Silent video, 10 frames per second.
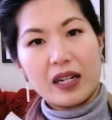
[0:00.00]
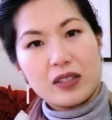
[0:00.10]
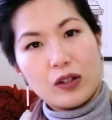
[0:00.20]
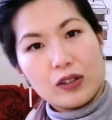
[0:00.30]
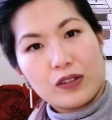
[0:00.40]
is
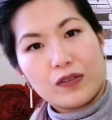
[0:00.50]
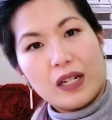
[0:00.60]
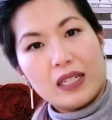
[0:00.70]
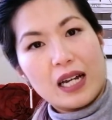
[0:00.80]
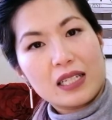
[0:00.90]
also
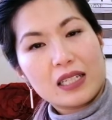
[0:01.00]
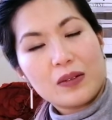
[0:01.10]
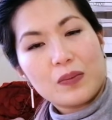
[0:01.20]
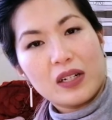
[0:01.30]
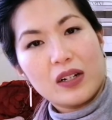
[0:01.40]

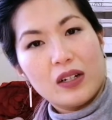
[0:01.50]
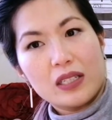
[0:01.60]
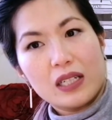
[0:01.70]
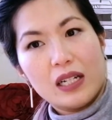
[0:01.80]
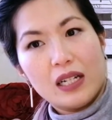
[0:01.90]
fantastic
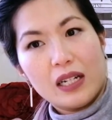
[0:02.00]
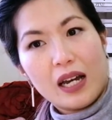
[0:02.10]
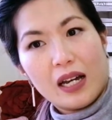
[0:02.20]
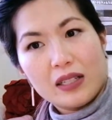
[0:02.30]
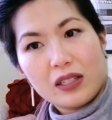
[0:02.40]
because it
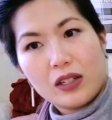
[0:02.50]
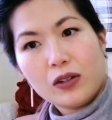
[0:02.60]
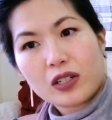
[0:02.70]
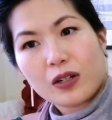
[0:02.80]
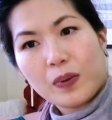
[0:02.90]
has
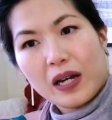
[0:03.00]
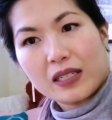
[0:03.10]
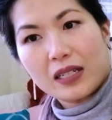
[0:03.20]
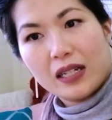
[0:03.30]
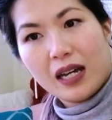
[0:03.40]
huge
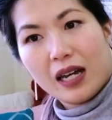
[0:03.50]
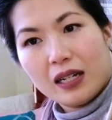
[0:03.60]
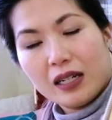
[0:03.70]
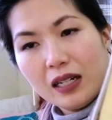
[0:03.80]
capacity and a